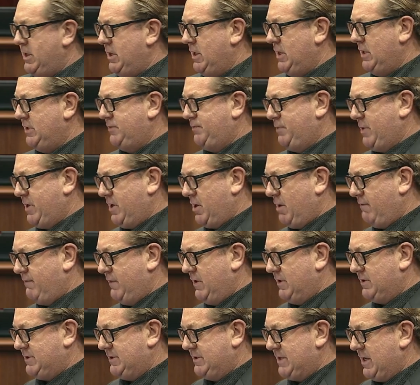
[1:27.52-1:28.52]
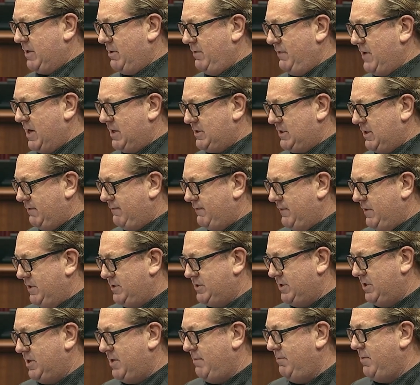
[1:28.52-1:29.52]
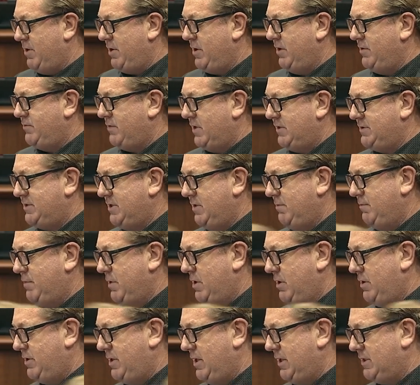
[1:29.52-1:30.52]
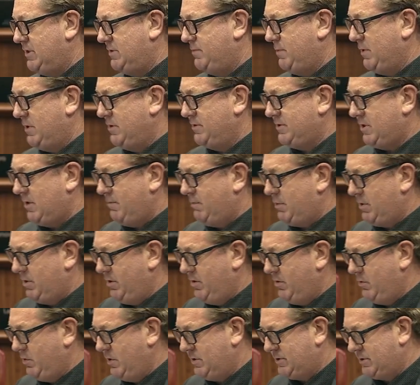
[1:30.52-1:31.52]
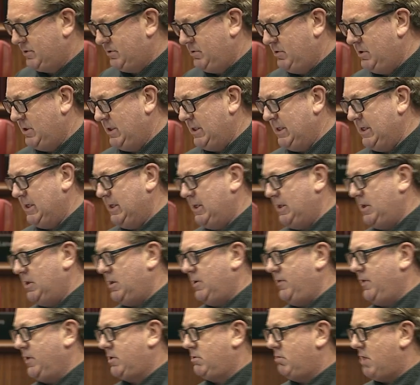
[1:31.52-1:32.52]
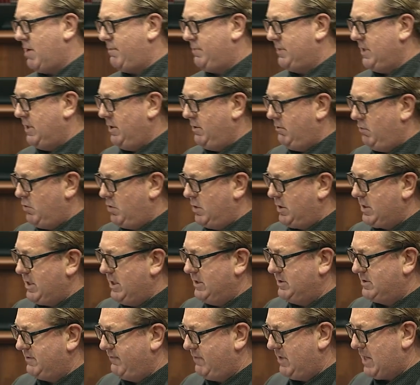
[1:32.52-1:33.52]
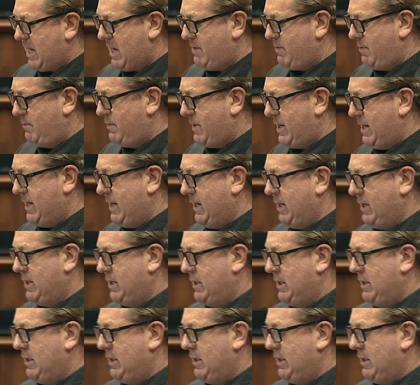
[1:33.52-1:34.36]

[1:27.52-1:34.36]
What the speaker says: It's pretty obvious that on that definition, I'm not interested in politics because I blew the whistle on the corrupt inner workings of the Labor Party,